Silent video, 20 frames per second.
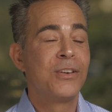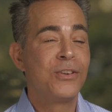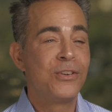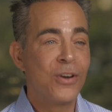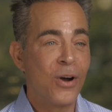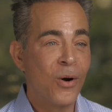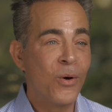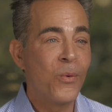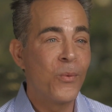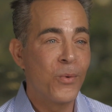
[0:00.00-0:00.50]

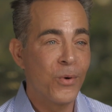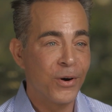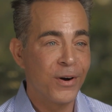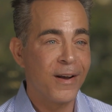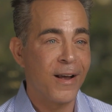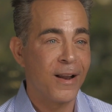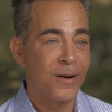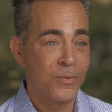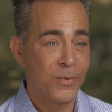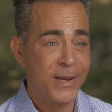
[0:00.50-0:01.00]
don't
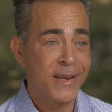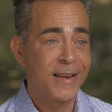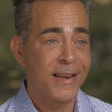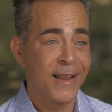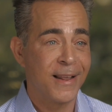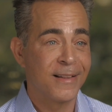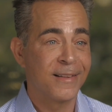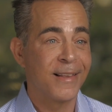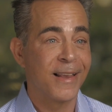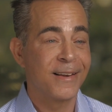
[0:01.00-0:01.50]
work on
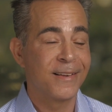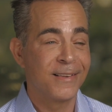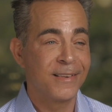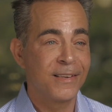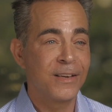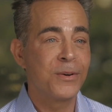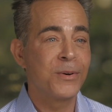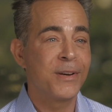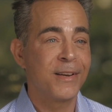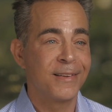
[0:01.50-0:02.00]
weekends. Like
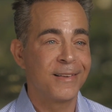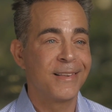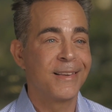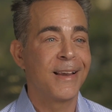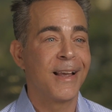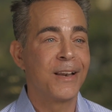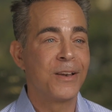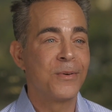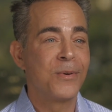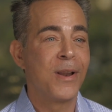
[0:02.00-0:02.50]

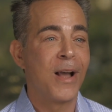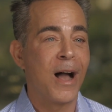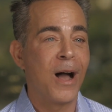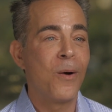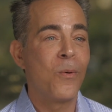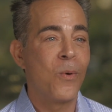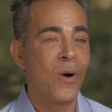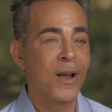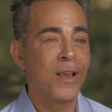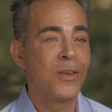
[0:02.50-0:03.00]
seriously, I do
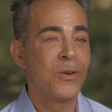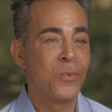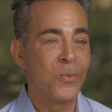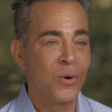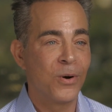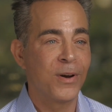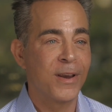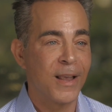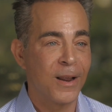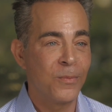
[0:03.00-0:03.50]
not want you
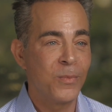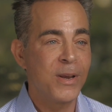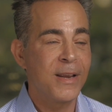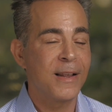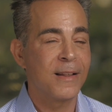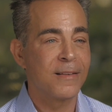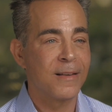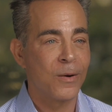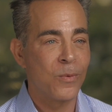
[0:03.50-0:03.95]
working on weekends.